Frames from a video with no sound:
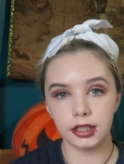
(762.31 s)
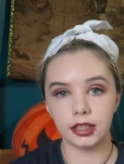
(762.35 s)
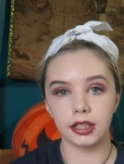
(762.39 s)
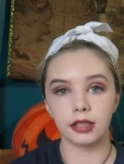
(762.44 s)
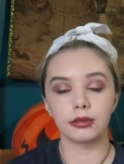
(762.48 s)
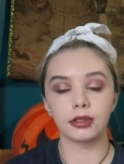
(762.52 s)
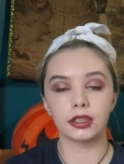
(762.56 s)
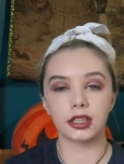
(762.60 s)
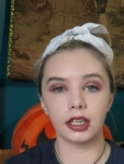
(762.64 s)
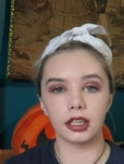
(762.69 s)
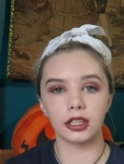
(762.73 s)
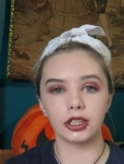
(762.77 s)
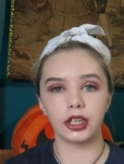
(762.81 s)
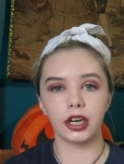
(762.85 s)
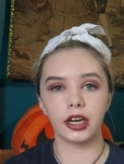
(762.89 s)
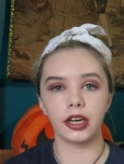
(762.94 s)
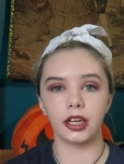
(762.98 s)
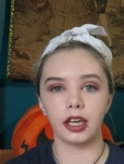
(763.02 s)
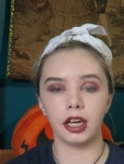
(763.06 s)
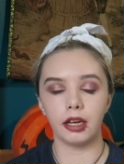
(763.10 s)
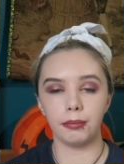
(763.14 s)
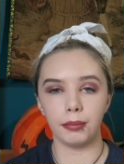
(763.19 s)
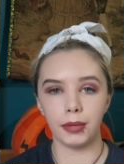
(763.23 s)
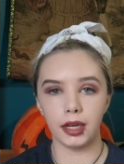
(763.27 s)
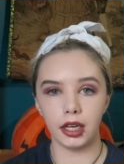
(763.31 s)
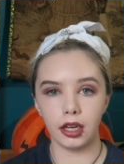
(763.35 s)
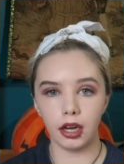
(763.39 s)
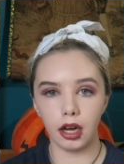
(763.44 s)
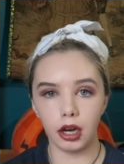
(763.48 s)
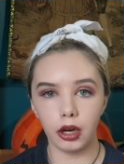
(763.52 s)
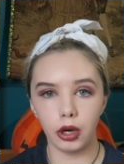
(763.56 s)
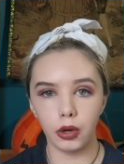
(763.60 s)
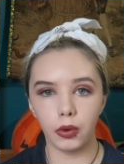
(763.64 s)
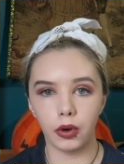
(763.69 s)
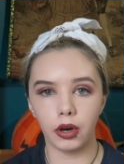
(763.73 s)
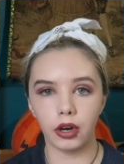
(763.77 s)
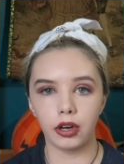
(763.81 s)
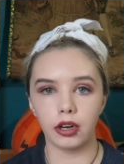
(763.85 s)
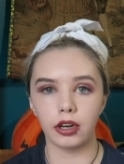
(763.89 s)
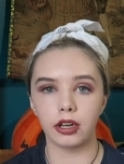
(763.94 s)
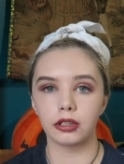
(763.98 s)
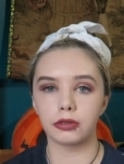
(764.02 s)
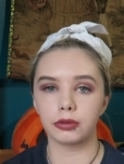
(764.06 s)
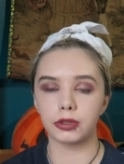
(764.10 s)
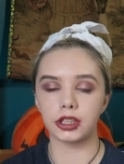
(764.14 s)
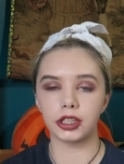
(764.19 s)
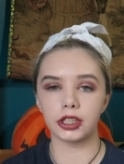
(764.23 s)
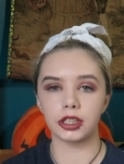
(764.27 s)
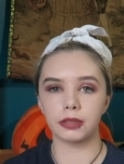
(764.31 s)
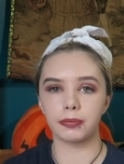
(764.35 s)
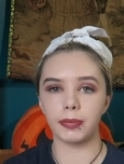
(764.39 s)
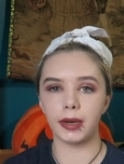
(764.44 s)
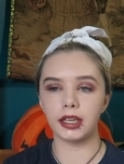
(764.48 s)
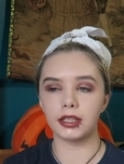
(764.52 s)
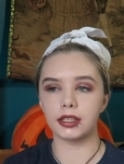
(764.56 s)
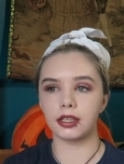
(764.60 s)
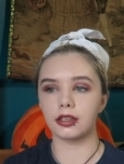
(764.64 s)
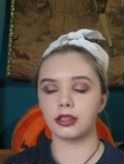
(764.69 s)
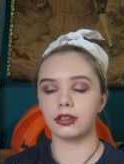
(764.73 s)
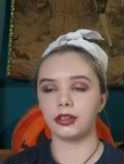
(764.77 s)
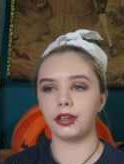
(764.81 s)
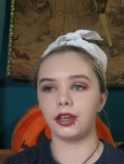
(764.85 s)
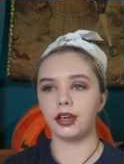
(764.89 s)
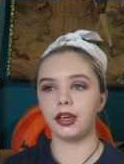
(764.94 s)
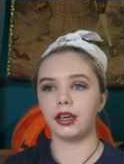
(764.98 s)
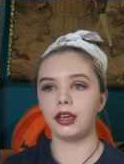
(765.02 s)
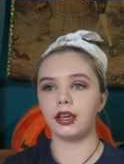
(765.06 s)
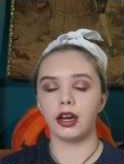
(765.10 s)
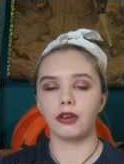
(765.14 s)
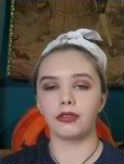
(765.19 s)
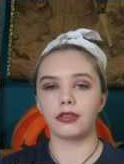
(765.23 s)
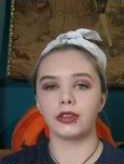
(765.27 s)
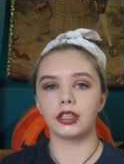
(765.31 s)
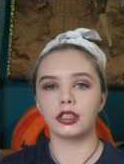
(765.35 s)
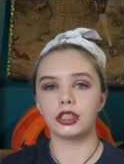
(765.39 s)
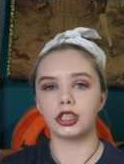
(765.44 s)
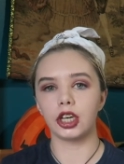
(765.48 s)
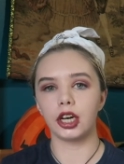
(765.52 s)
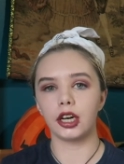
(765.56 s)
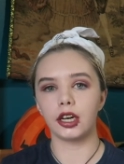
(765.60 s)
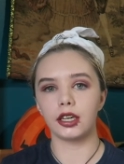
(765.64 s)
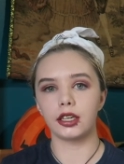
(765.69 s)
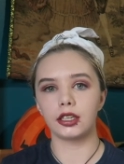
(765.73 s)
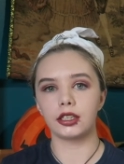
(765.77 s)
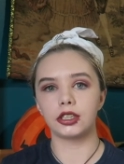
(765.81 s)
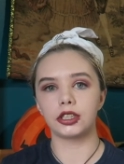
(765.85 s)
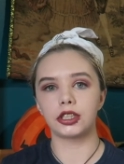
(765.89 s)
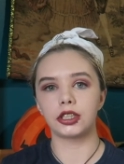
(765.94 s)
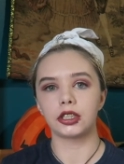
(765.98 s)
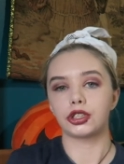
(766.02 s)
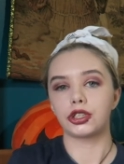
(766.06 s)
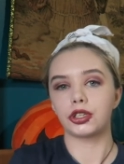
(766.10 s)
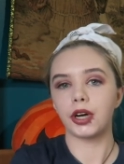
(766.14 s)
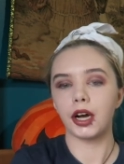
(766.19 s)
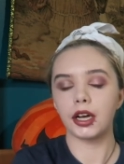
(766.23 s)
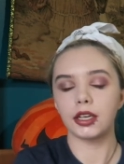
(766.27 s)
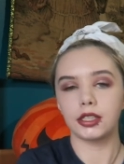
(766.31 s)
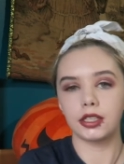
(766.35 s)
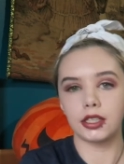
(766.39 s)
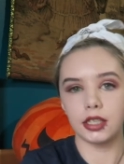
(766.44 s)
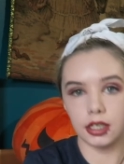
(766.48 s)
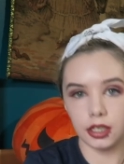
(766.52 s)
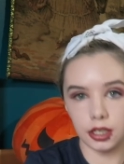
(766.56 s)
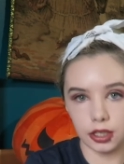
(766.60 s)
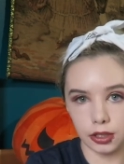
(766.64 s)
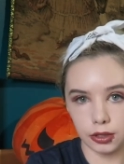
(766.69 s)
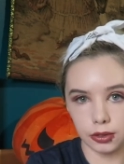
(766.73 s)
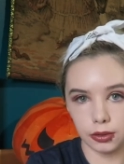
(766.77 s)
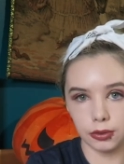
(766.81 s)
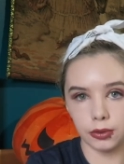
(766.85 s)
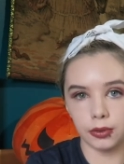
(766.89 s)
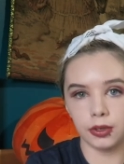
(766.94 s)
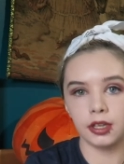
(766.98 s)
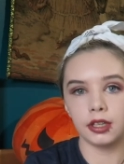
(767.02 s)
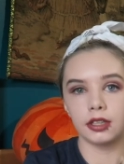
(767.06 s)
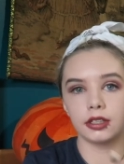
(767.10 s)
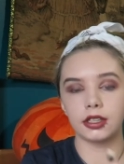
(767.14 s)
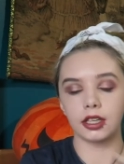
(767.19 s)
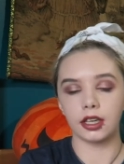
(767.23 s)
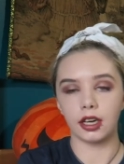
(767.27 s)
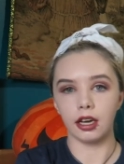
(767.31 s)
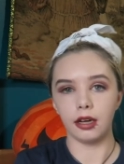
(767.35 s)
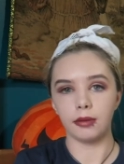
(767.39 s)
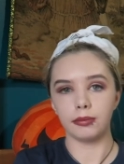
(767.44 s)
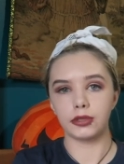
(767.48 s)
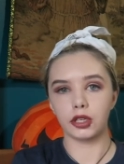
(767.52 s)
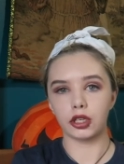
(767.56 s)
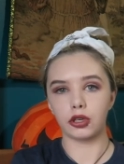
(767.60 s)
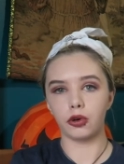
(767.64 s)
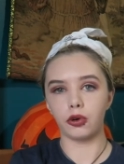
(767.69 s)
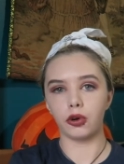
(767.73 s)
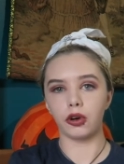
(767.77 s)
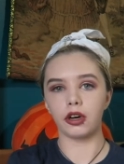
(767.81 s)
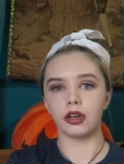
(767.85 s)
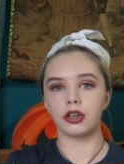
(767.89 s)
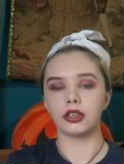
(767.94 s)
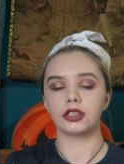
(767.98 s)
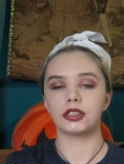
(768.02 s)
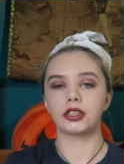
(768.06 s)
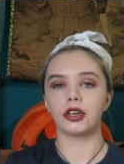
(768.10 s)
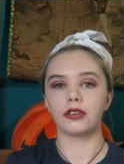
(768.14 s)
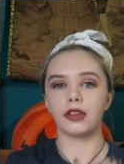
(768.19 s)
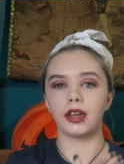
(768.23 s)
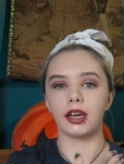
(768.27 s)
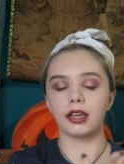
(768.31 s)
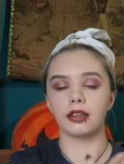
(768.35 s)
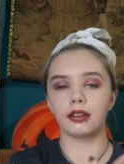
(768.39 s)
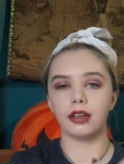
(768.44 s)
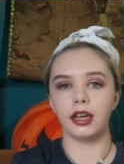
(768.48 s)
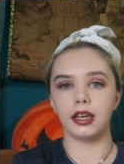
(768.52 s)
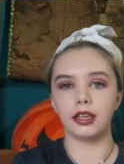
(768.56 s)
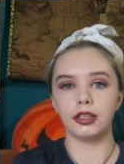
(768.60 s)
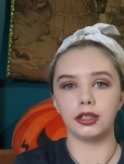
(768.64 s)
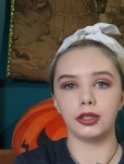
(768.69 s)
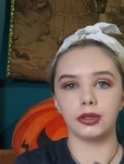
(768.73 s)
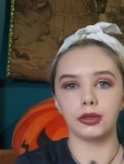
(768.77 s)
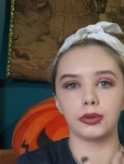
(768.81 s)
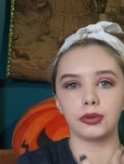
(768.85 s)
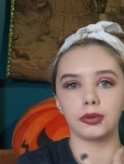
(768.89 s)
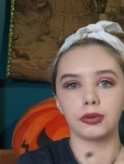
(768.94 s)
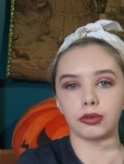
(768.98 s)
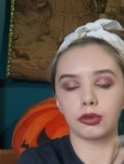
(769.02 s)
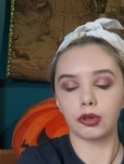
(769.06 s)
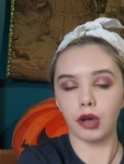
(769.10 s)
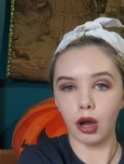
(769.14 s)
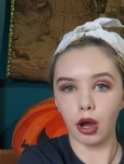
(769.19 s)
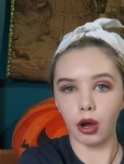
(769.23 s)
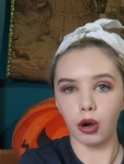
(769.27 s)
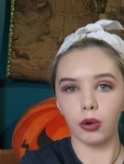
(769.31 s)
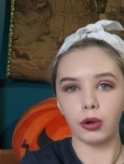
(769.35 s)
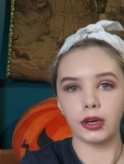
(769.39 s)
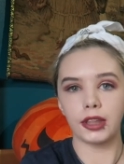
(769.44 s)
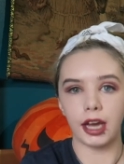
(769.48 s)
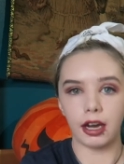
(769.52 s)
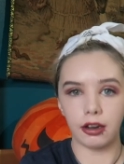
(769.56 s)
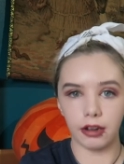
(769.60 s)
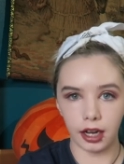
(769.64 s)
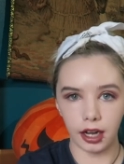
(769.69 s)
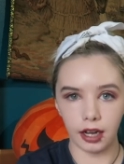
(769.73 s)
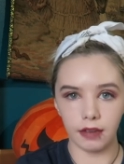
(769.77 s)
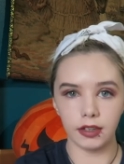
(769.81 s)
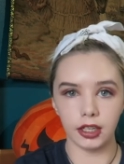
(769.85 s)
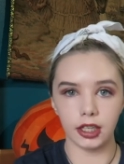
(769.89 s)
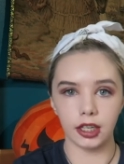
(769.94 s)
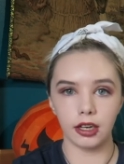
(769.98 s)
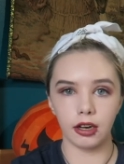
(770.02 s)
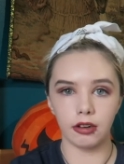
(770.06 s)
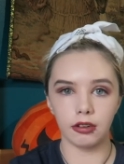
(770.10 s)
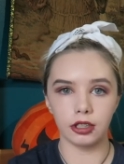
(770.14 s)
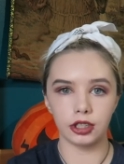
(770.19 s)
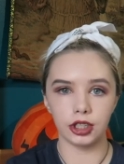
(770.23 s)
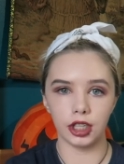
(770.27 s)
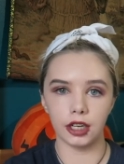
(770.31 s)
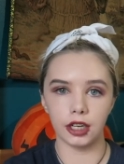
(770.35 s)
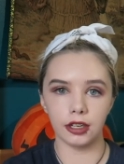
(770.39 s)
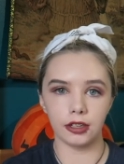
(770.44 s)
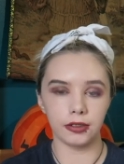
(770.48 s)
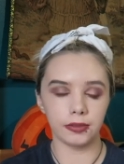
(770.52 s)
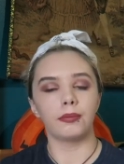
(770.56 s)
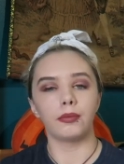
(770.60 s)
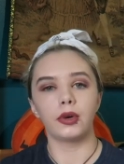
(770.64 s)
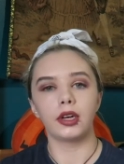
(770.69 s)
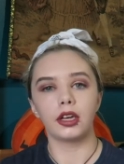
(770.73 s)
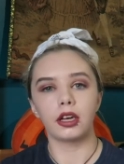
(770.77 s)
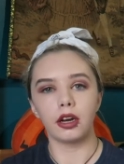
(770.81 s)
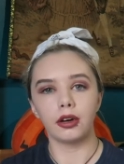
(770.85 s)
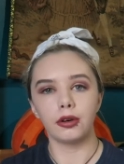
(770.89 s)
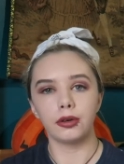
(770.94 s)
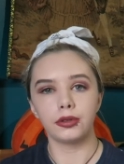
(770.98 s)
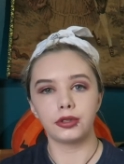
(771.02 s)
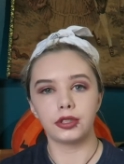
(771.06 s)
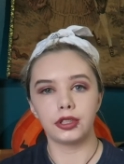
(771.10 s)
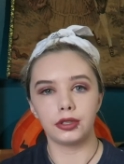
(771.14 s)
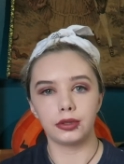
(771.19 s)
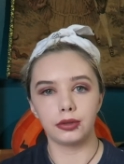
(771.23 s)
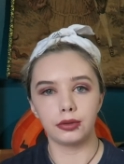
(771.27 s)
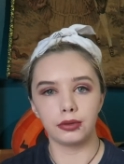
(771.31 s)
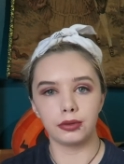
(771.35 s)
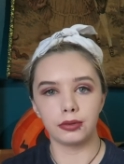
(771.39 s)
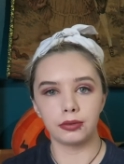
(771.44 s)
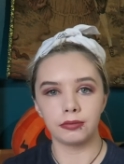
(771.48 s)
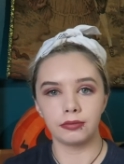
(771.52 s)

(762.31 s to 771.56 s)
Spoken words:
He was gonna try to get me OR'd, which is basically the judge trusting you to come to court so they let you go without having to go to jail. We go to